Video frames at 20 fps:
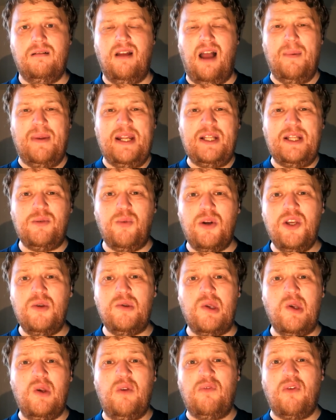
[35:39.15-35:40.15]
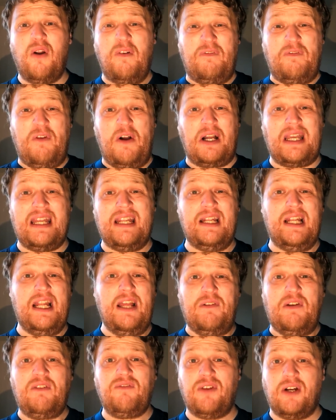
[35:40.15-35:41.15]
I mean, it's what you do for a fucking
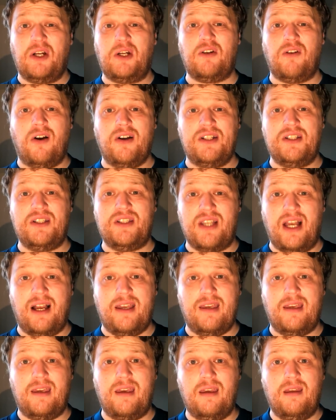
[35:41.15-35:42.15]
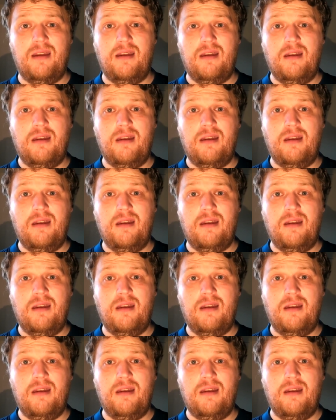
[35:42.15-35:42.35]
living, for Christ's sake.